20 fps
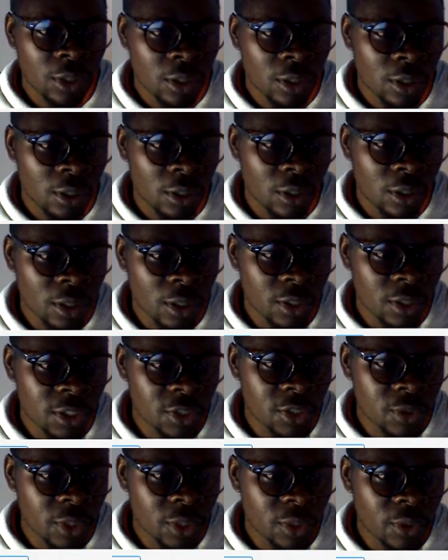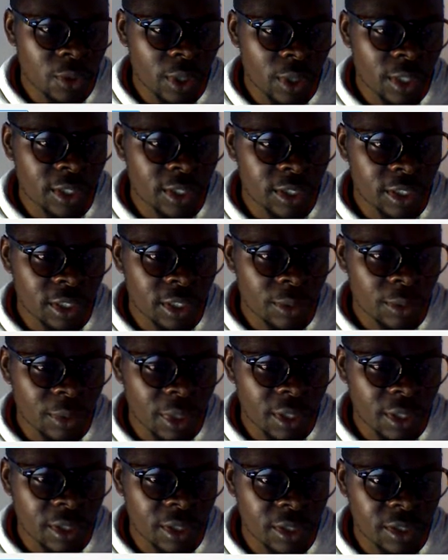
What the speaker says: And this one you can still make it